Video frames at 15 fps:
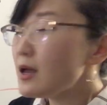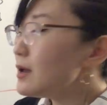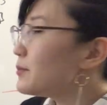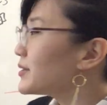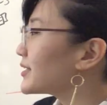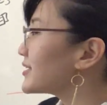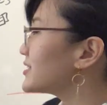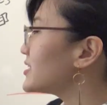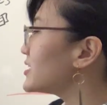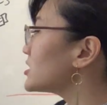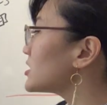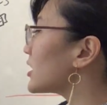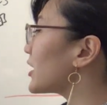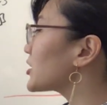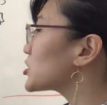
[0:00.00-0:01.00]
Because this
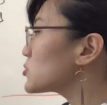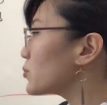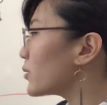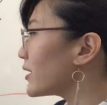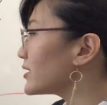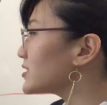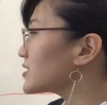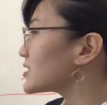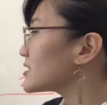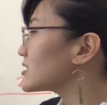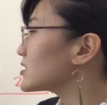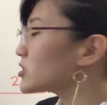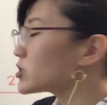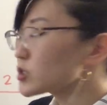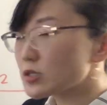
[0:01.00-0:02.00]

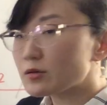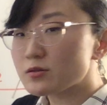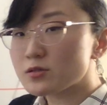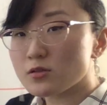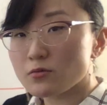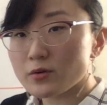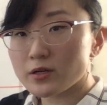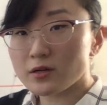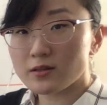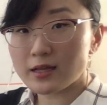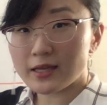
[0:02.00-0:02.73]
shows the reader that,